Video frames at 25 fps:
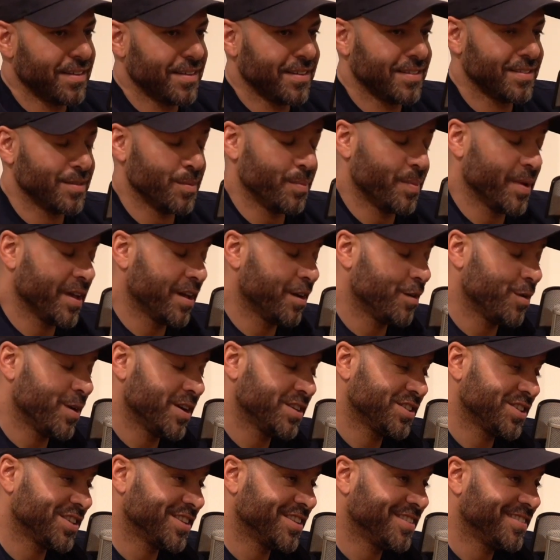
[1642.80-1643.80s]
It's a big
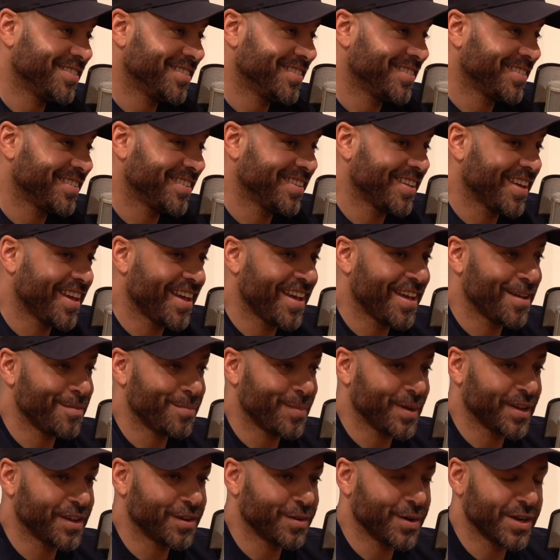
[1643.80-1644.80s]
question. Yeah,
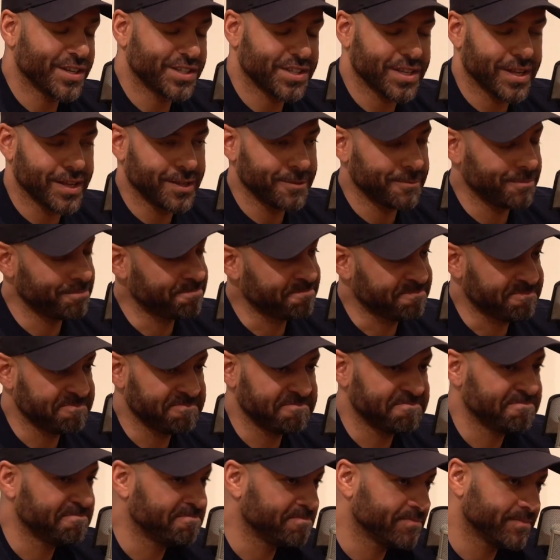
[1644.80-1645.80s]
big question.
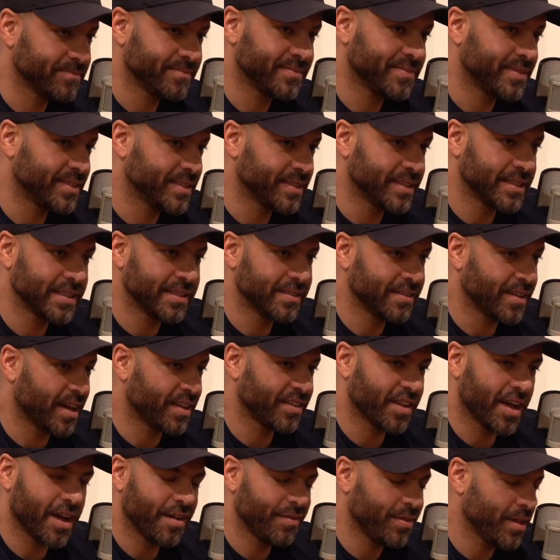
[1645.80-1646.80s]

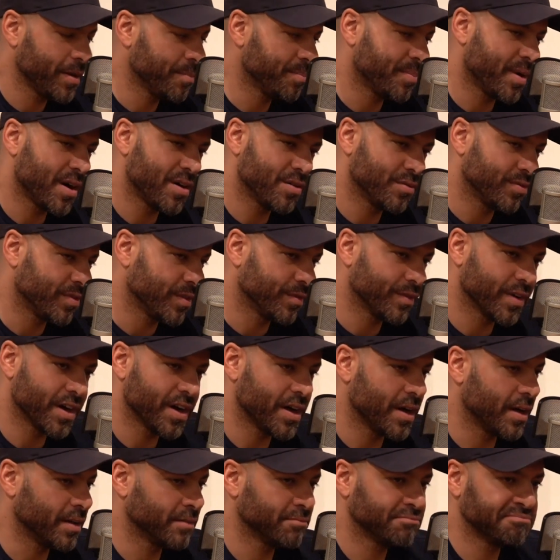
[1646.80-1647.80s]
I think both have
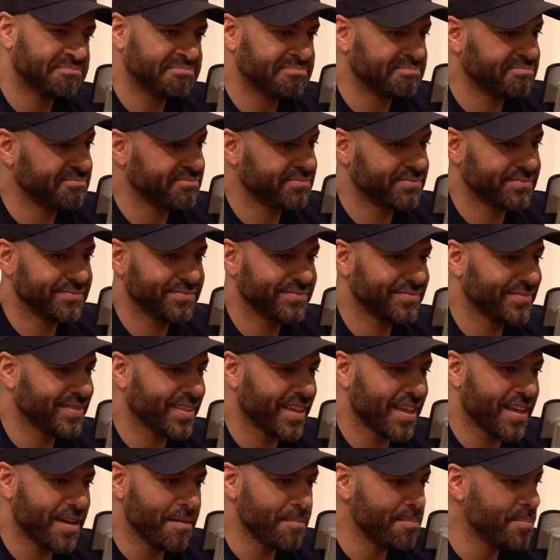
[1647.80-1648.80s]
got
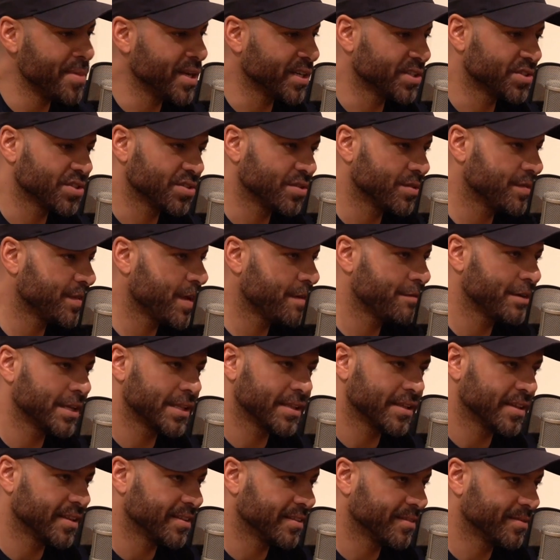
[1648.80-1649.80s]
a mixture of
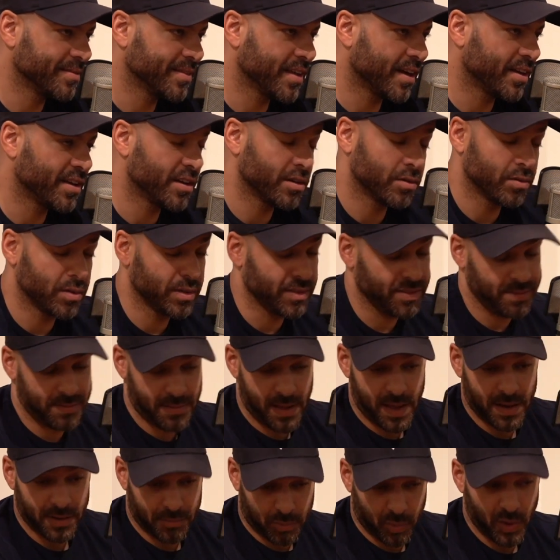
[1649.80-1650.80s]
everything. I know what
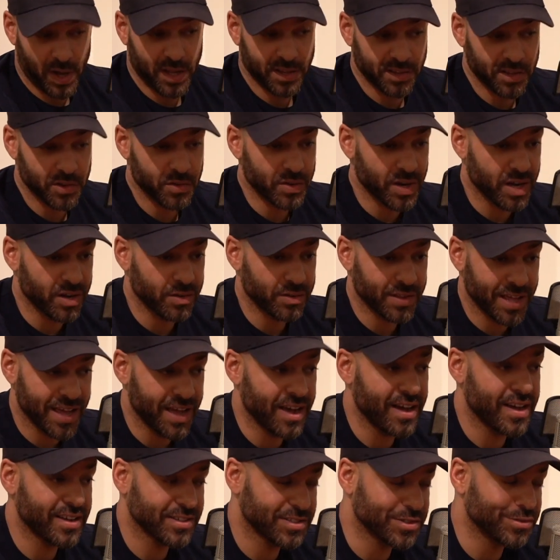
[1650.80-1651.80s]
I do know, that
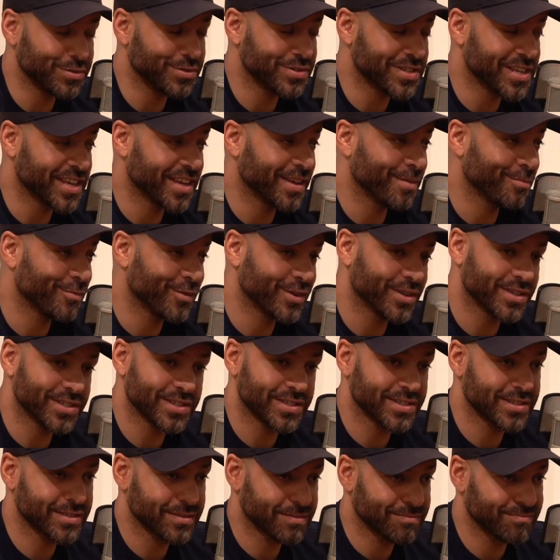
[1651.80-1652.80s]
Arsenal team
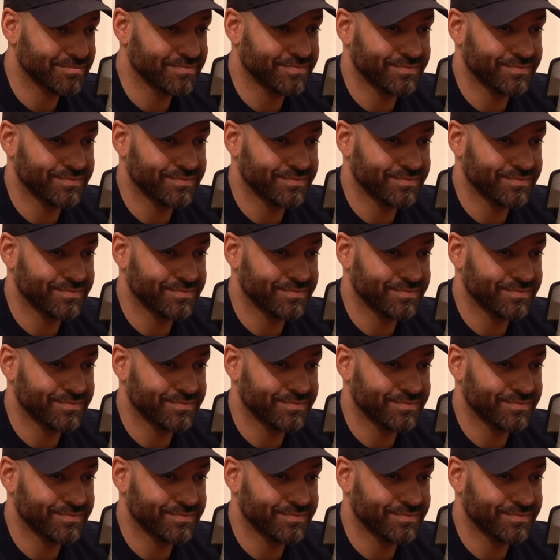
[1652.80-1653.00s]
was...